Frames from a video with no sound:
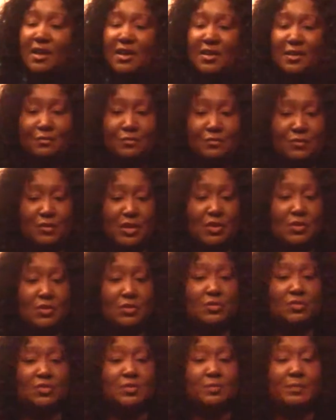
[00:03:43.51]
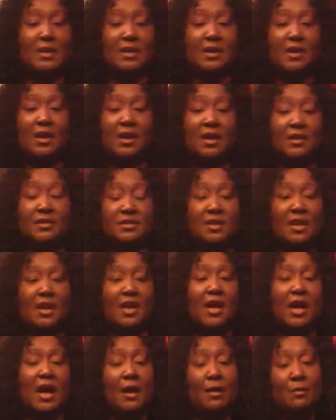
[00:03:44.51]
of confused because
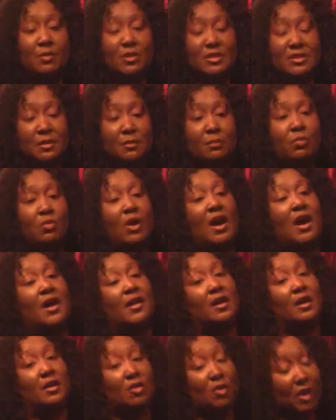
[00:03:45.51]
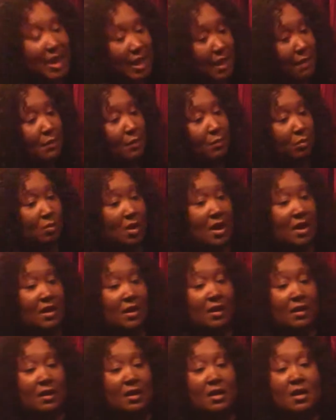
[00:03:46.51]
I was a product or am a
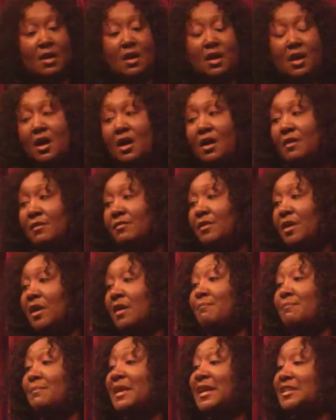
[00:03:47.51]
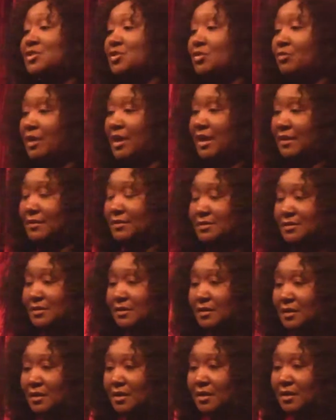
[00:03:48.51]
product of a mixed race.
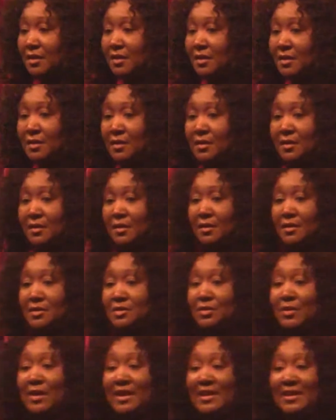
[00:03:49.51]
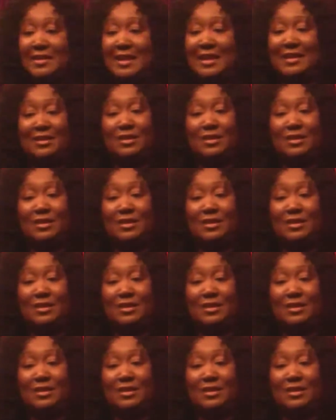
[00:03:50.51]
So I